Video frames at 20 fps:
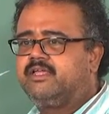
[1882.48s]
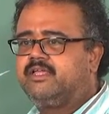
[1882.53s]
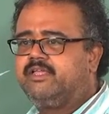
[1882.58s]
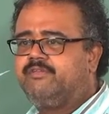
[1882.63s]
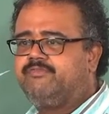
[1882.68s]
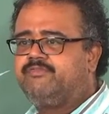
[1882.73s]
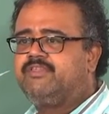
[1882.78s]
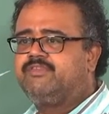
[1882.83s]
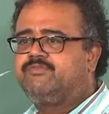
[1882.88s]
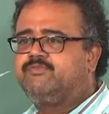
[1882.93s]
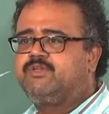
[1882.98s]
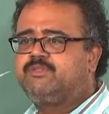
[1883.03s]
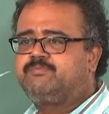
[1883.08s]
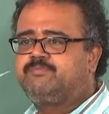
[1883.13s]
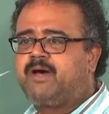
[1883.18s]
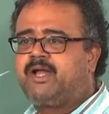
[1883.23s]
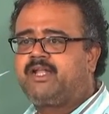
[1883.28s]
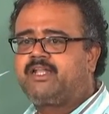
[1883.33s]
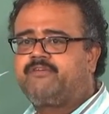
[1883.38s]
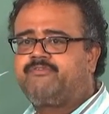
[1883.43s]
If this was
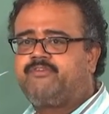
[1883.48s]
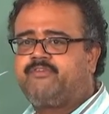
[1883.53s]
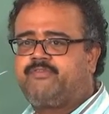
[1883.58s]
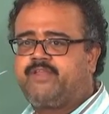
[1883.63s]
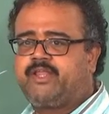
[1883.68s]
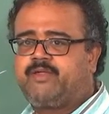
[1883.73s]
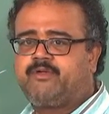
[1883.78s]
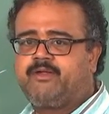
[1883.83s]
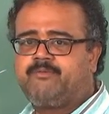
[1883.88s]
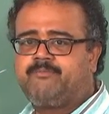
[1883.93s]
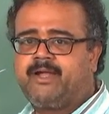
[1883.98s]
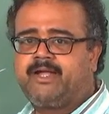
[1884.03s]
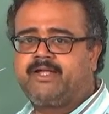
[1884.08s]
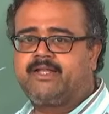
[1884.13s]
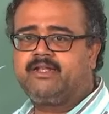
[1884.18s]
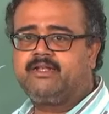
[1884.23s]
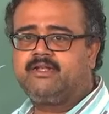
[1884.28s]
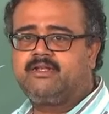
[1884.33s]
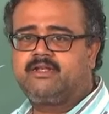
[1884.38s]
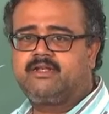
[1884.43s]
part of a frequent
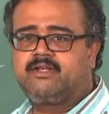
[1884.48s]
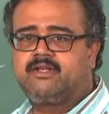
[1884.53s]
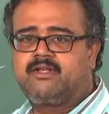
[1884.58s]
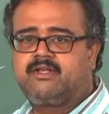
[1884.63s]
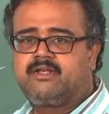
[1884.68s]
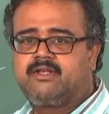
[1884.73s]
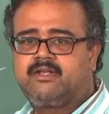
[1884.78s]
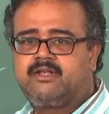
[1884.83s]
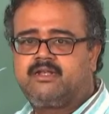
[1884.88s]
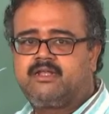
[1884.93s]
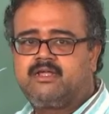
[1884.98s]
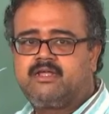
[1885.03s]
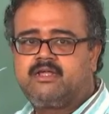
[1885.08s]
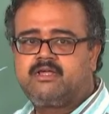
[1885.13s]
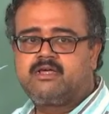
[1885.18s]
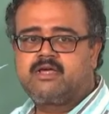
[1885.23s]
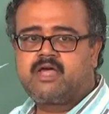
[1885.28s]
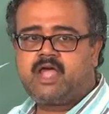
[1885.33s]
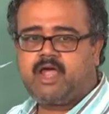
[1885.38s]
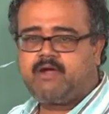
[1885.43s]
pattern,
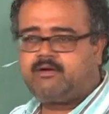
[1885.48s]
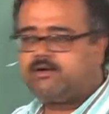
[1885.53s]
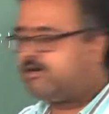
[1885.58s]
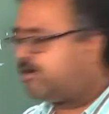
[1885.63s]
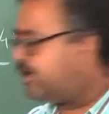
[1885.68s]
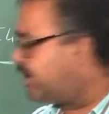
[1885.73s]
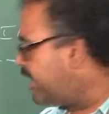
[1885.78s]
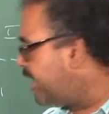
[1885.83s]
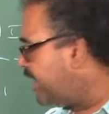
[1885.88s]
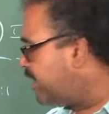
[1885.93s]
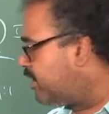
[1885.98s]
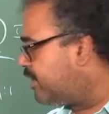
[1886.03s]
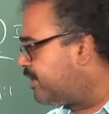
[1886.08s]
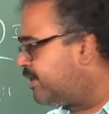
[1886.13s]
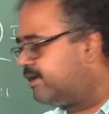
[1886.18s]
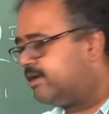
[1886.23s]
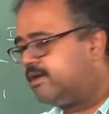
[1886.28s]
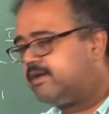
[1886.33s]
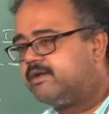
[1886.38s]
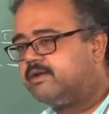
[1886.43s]
I would have already got
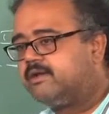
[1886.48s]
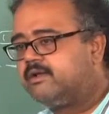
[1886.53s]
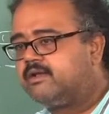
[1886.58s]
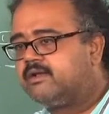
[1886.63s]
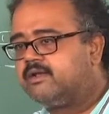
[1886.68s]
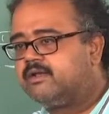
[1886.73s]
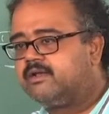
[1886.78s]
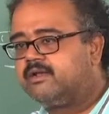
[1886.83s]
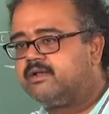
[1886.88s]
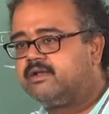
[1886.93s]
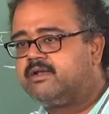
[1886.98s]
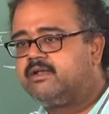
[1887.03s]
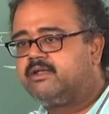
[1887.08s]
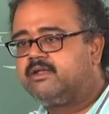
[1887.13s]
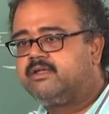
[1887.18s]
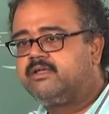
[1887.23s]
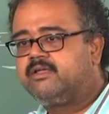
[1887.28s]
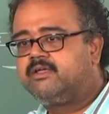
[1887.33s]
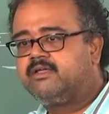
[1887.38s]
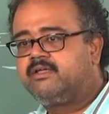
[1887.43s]
it
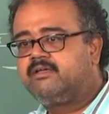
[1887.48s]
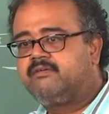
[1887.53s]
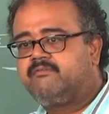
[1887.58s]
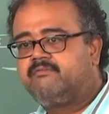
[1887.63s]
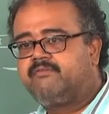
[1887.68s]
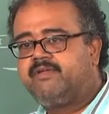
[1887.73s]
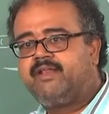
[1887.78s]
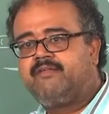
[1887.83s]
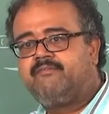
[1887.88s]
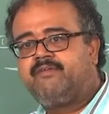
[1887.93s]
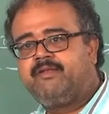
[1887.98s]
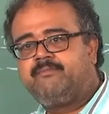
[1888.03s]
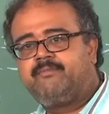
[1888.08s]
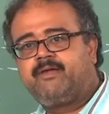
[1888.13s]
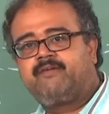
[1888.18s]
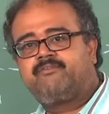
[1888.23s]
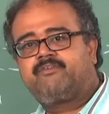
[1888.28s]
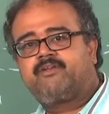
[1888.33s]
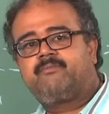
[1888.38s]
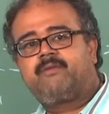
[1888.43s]
when I went
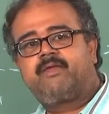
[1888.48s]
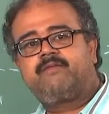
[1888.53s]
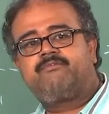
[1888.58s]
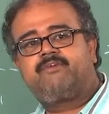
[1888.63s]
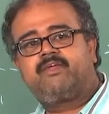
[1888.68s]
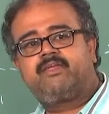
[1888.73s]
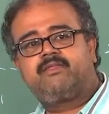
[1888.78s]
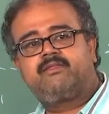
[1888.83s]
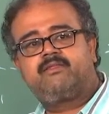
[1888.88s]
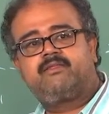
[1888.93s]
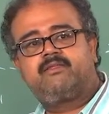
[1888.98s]
back from I5,